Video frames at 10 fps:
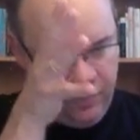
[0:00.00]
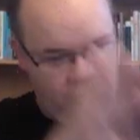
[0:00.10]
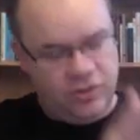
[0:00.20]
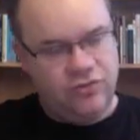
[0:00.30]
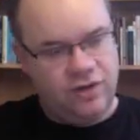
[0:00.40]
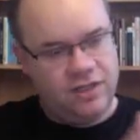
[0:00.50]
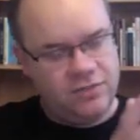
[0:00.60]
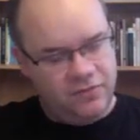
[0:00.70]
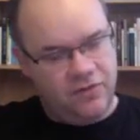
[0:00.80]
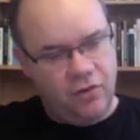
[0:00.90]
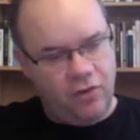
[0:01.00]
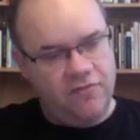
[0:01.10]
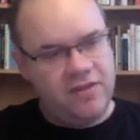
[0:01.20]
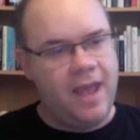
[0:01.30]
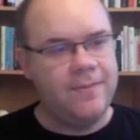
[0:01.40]
constructors, with
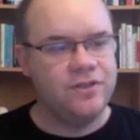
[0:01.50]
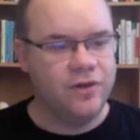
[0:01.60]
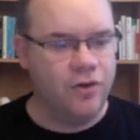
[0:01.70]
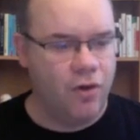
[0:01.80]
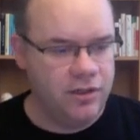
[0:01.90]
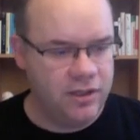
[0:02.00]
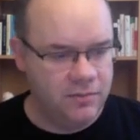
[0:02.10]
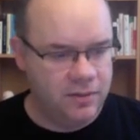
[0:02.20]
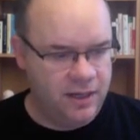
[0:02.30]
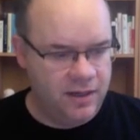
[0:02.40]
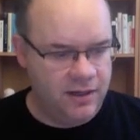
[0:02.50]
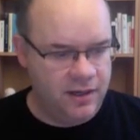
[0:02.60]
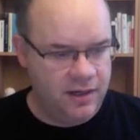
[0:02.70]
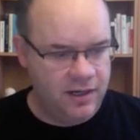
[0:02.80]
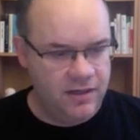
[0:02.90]
the abstract content being
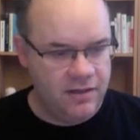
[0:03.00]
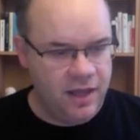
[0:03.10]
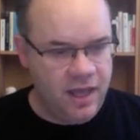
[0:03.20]
in it.